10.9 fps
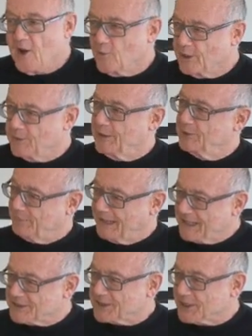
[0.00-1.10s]
What about
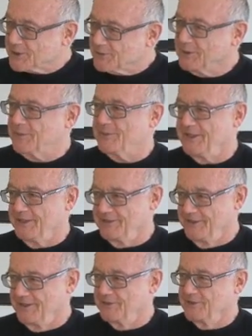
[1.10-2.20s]
bisexual pride
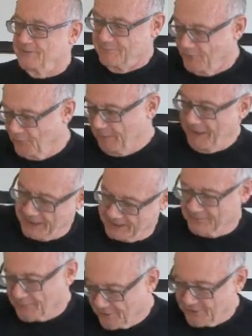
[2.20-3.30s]
day? Move back and
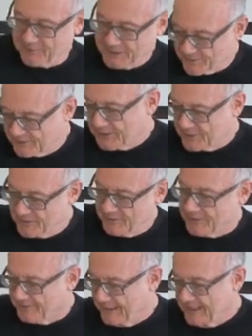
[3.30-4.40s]
forth between the two
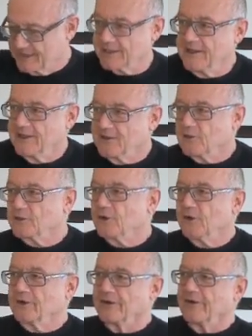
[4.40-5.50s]
parades. Oh no,
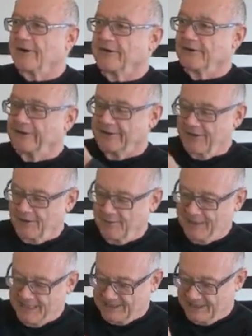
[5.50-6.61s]
or are the
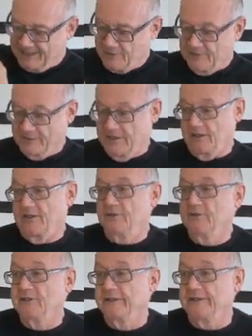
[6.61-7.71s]
bisexuals
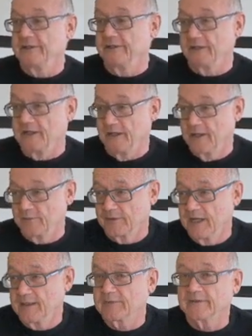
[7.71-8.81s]
included in the gay
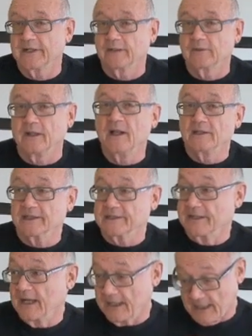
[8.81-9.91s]
pride parade? Well, doesn't
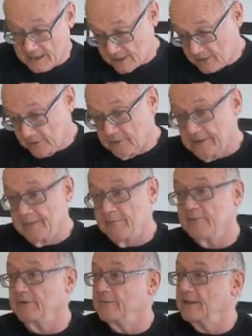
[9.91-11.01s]
that exclude them
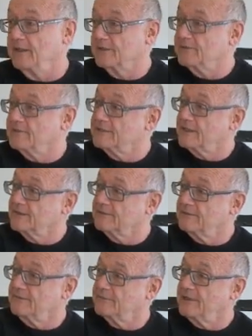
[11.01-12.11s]
from the
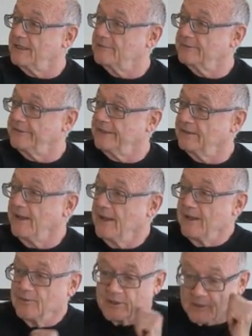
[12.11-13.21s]
heterosexual pride parade?
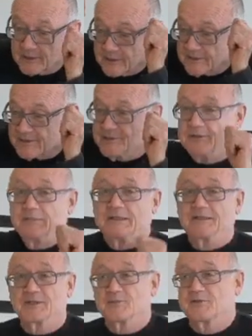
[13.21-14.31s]
What are we going to do
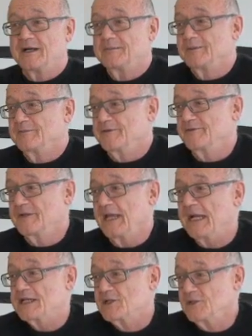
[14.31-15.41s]
about these problems of
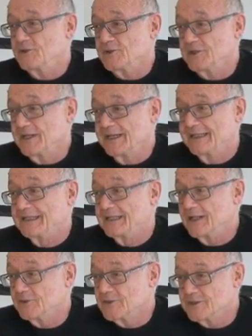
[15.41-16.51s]
exclusion and
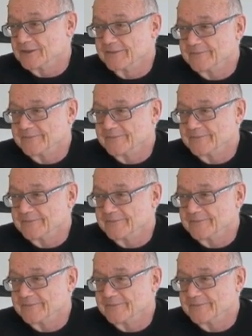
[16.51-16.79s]
inclusion?